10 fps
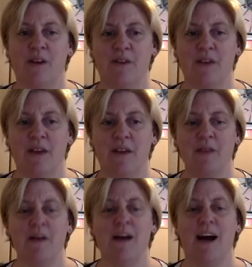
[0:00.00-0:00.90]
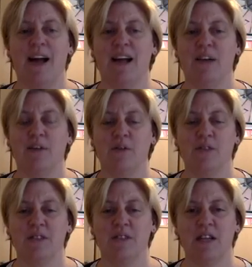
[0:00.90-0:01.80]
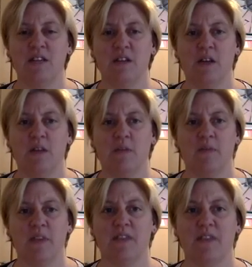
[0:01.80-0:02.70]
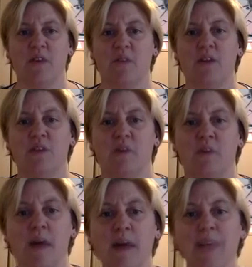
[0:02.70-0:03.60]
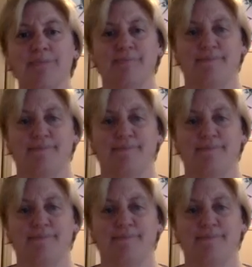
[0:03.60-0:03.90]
for you, and I look forward to seeing you soon. Thanks very much. Bye bye.